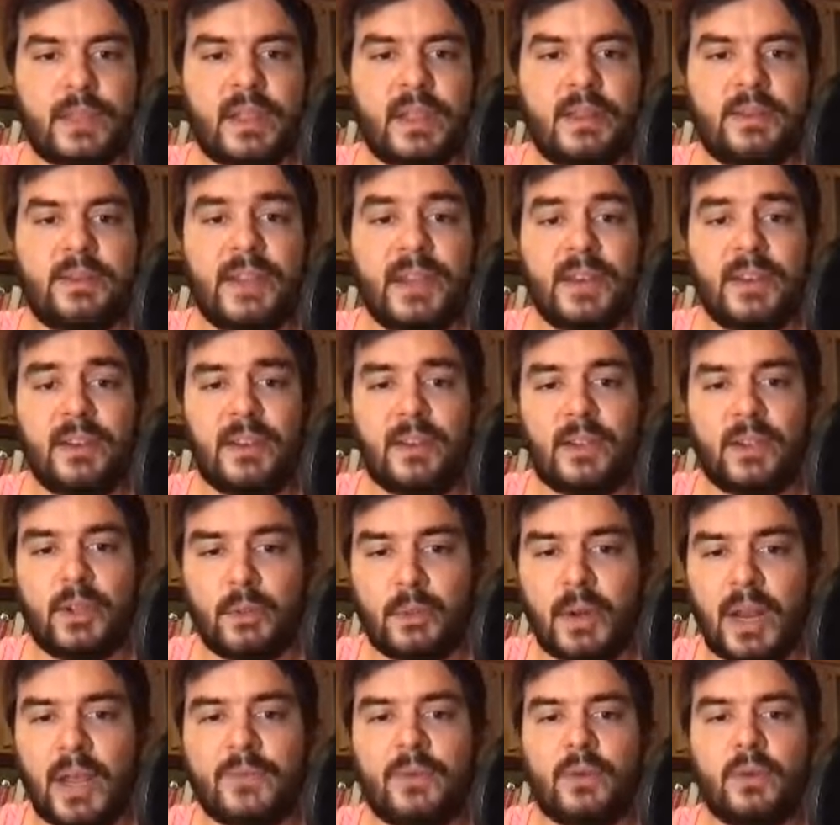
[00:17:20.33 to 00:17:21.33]
then you
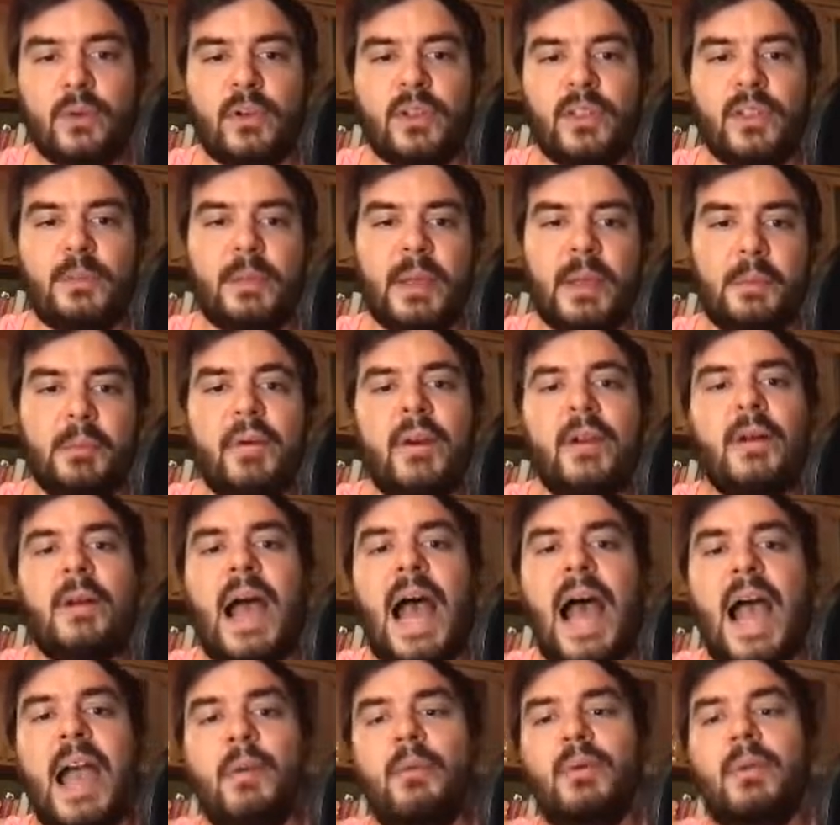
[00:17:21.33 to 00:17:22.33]
will have to look at the paper.
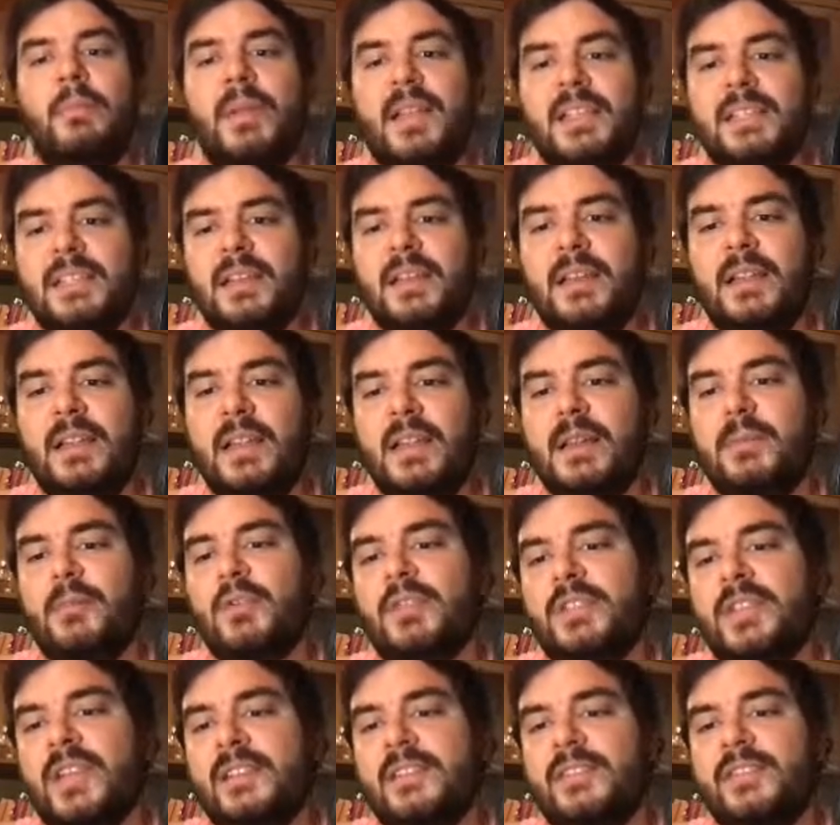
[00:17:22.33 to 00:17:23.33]
I will basically, in
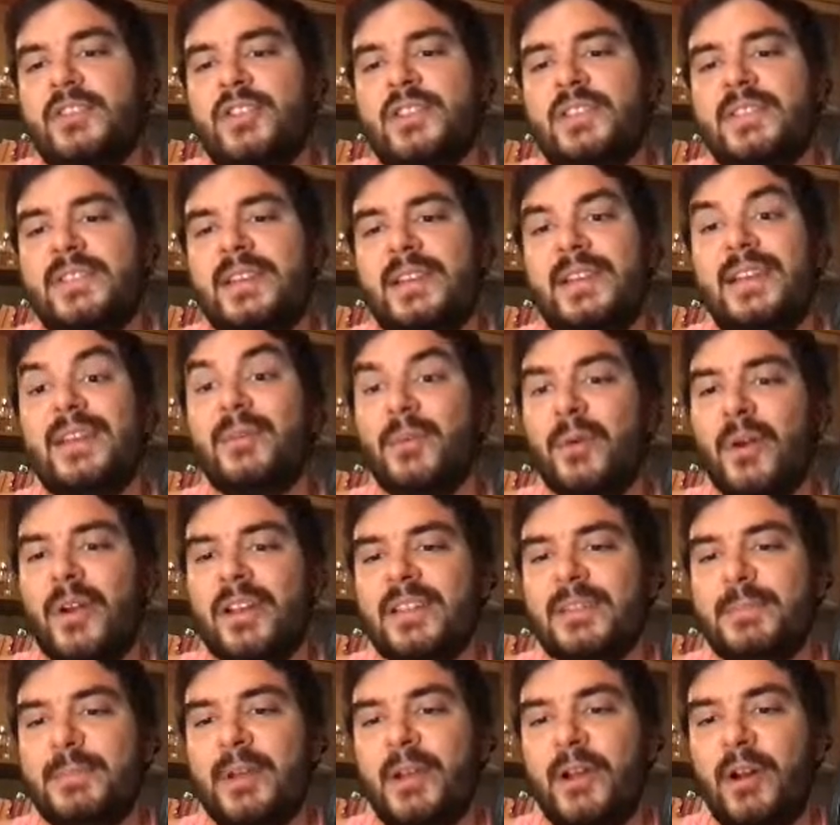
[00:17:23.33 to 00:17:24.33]
most cases, just say it
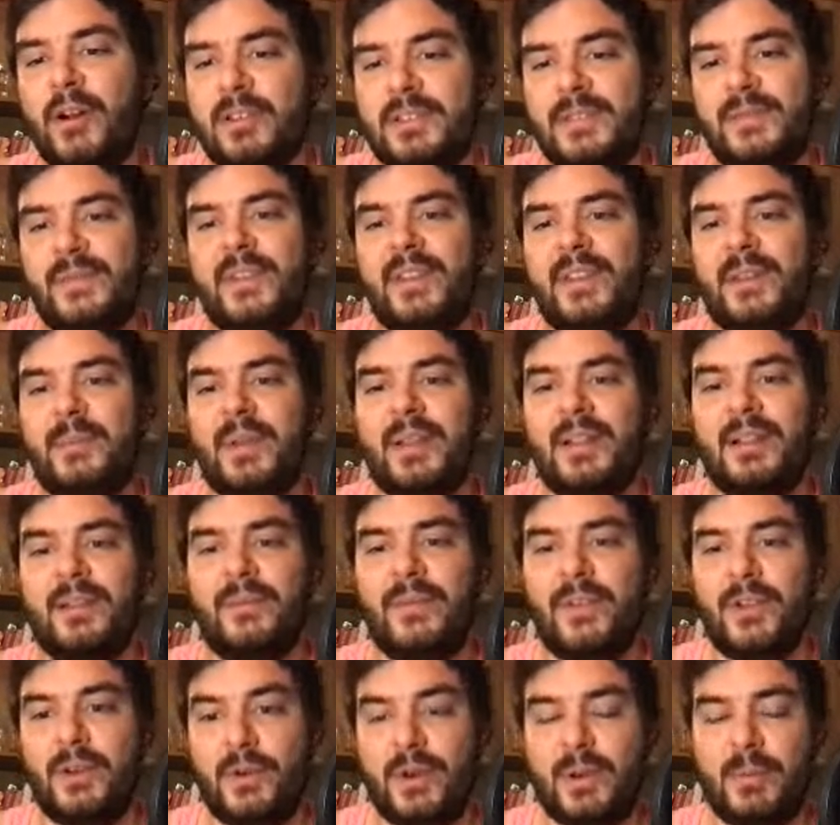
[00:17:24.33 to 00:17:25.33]
works because fundamental
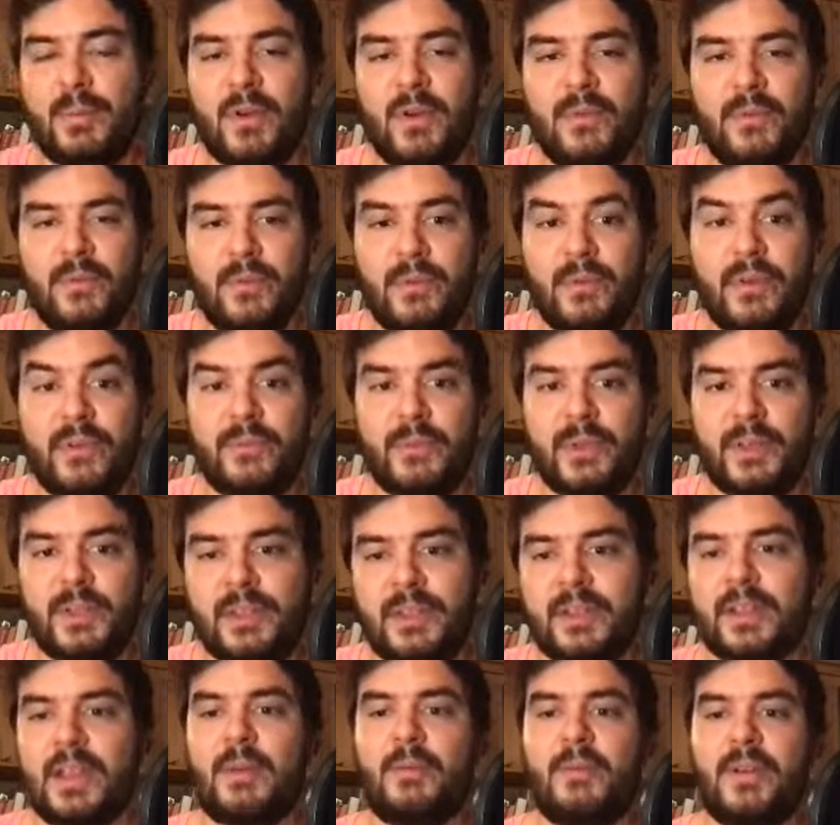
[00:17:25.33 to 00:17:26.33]
theorem of
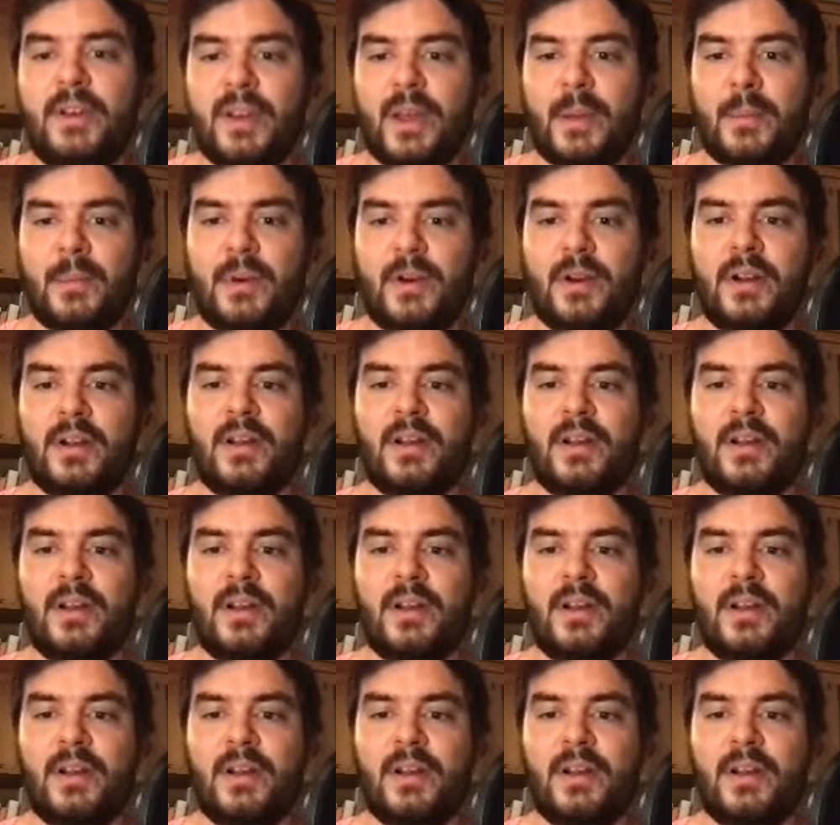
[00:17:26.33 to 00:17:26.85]
arithmetic, every number